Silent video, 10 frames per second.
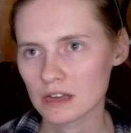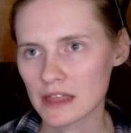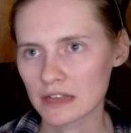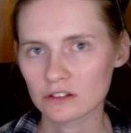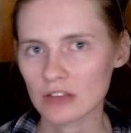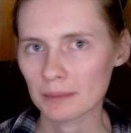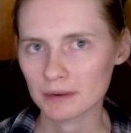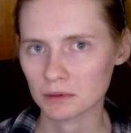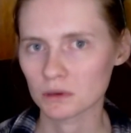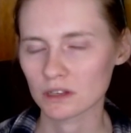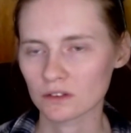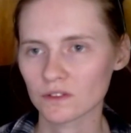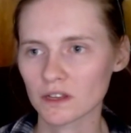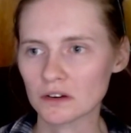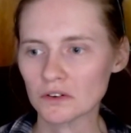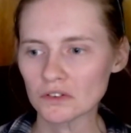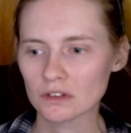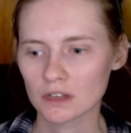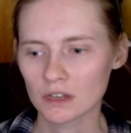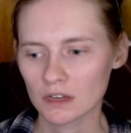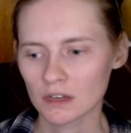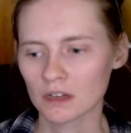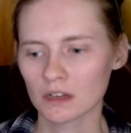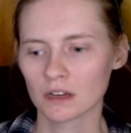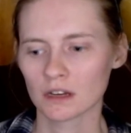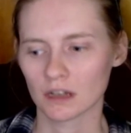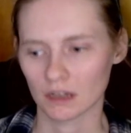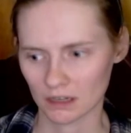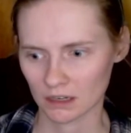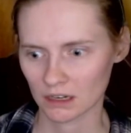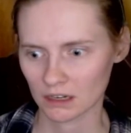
And they just happened to be really good figures uh,